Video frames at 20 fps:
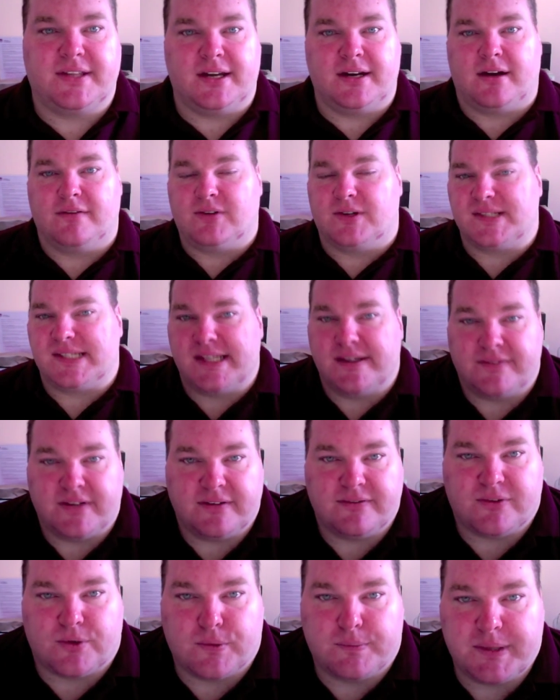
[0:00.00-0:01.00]
then I've got
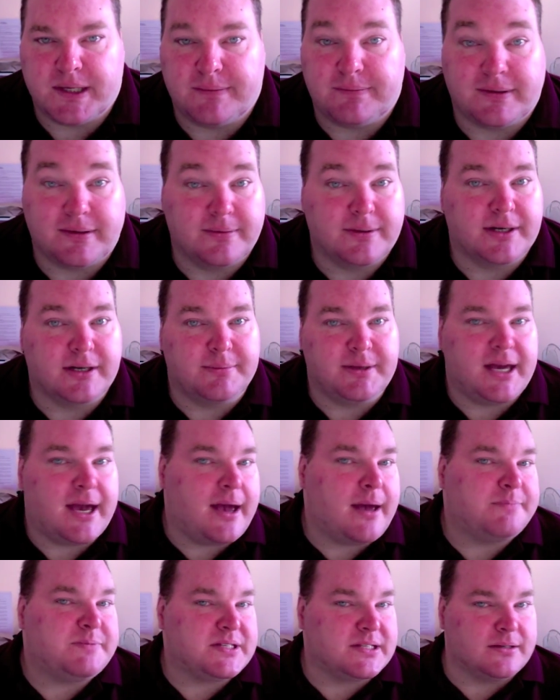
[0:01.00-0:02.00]
74 people who are going to be
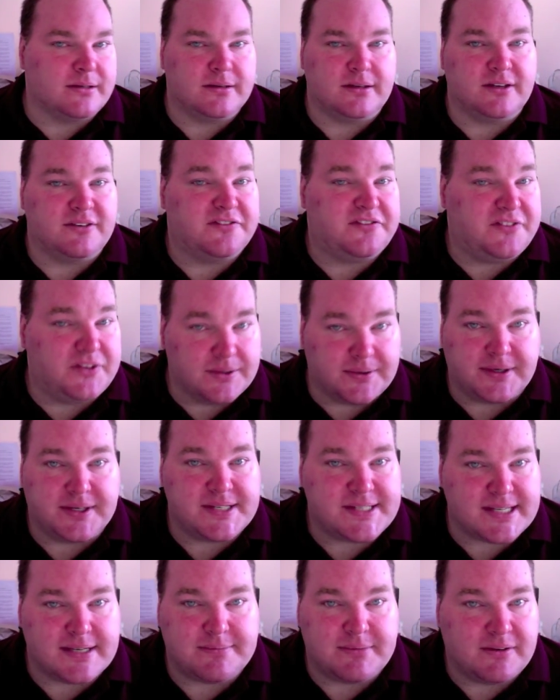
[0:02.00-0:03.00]
absolutely
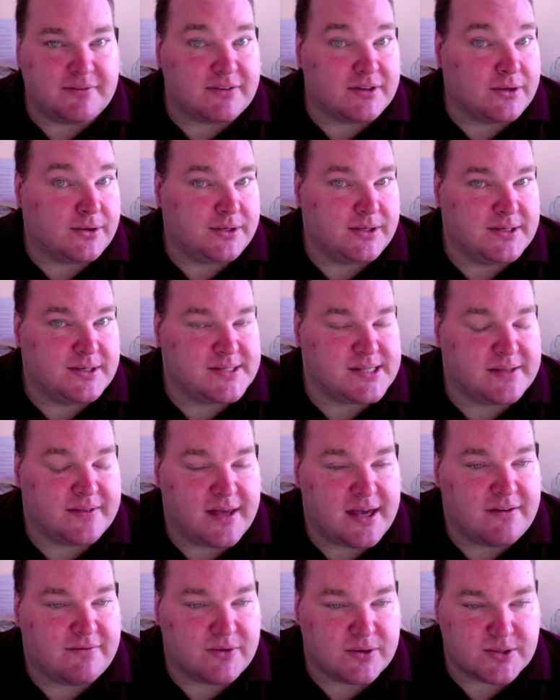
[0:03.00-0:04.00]
furious at me for not using
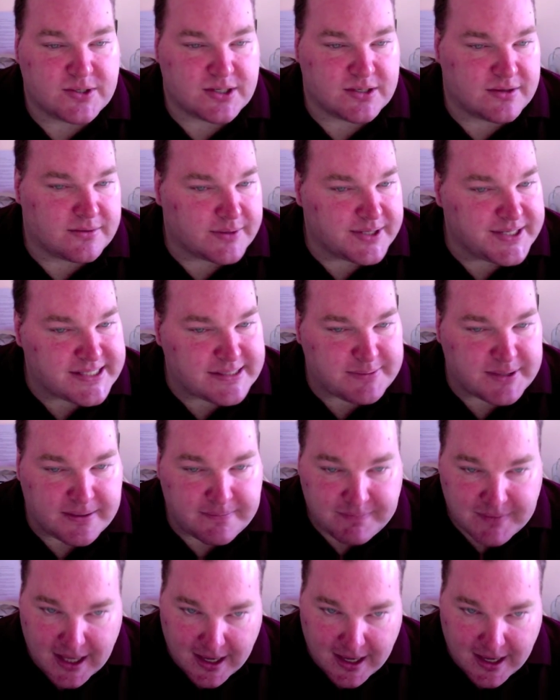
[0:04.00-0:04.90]
their version of the recipe.